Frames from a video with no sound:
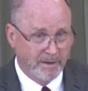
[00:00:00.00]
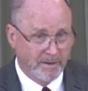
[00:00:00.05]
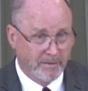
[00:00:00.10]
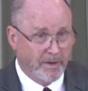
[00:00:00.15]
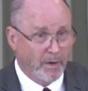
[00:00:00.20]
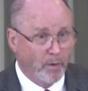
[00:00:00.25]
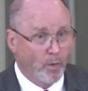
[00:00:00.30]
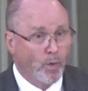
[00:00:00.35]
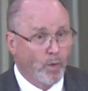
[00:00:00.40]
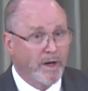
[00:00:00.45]

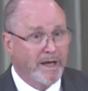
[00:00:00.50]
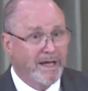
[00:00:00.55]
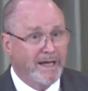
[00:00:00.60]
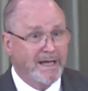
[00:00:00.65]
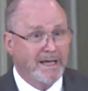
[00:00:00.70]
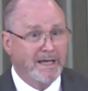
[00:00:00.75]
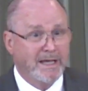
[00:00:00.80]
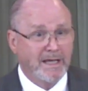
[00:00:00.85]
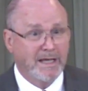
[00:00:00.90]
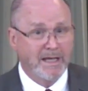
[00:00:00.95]
That
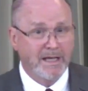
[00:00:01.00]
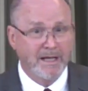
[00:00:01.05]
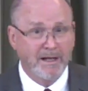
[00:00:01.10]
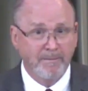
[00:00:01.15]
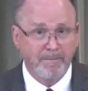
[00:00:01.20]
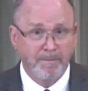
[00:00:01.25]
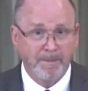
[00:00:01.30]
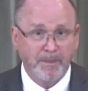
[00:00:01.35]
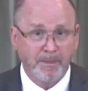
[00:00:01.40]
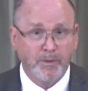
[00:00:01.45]
we,
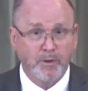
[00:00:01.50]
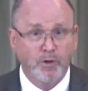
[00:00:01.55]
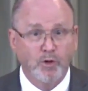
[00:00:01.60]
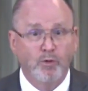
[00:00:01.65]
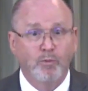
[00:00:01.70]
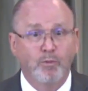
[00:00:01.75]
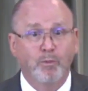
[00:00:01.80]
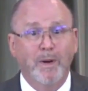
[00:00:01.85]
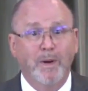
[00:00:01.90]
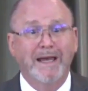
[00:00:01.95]

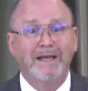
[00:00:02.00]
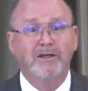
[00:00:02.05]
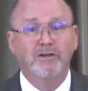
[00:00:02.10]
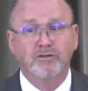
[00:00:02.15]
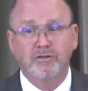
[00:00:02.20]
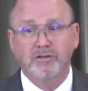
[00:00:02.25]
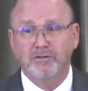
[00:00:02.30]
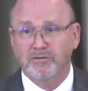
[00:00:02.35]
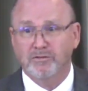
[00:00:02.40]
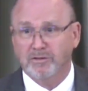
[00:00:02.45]
through
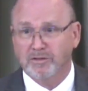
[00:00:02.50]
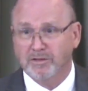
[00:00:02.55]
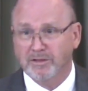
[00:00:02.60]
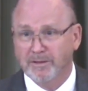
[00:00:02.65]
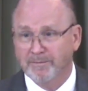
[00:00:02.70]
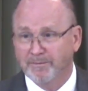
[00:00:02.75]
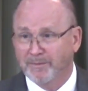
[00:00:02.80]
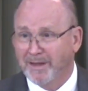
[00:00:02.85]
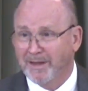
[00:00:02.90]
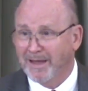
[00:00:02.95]
patience
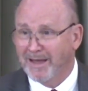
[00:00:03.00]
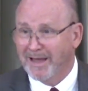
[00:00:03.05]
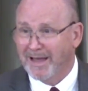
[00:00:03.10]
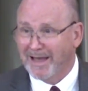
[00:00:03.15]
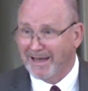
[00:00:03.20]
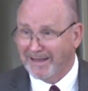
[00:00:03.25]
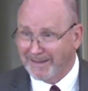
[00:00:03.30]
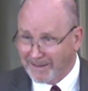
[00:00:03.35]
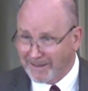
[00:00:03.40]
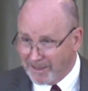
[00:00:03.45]

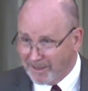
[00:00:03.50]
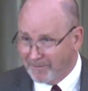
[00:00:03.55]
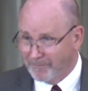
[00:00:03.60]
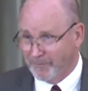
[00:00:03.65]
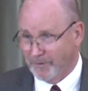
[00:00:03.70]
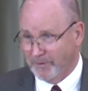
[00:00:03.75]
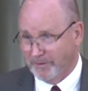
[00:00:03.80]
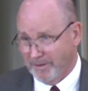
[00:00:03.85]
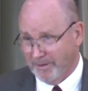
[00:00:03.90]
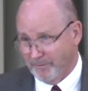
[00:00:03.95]
and
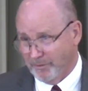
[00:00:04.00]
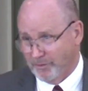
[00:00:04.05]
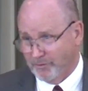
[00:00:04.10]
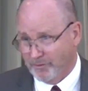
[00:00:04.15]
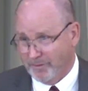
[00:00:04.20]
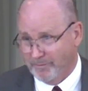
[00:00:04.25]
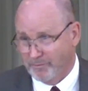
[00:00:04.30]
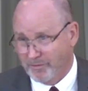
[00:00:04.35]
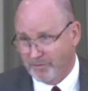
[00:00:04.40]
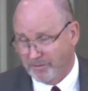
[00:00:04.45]
comfort of the
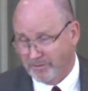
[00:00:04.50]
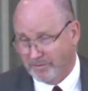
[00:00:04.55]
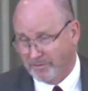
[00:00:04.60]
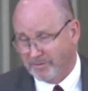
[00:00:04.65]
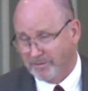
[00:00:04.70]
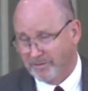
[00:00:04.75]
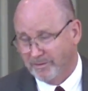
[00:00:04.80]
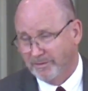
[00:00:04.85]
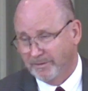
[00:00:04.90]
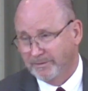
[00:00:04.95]

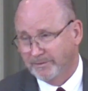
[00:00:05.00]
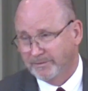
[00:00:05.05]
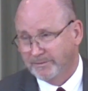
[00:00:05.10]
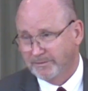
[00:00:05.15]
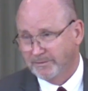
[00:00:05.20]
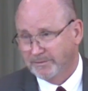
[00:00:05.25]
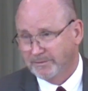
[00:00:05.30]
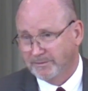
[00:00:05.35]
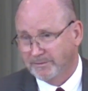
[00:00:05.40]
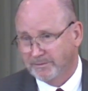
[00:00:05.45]
Scriptures,
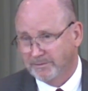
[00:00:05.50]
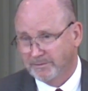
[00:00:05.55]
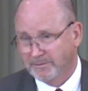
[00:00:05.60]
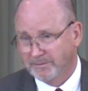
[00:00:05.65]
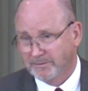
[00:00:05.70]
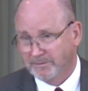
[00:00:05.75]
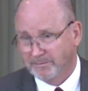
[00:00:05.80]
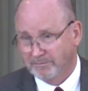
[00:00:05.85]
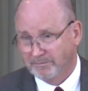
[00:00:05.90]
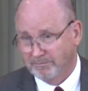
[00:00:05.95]

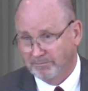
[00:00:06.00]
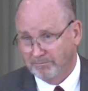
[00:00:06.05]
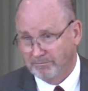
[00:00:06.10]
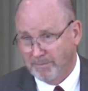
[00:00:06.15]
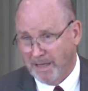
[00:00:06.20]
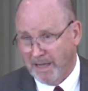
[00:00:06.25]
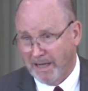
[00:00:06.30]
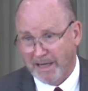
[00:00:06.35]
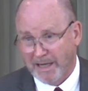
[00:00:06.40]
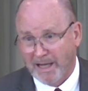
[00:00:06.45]

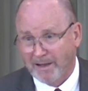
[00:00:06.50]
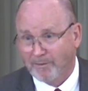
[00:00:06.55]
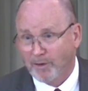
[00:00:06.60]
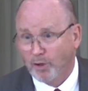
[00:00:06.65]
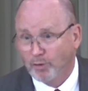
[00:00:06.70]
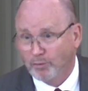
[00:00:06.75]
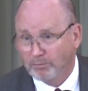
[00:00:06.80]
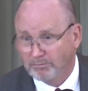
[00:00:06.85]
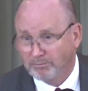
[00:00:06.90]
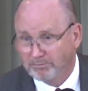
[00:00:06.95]
might have
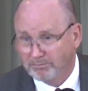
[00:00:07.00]
hope.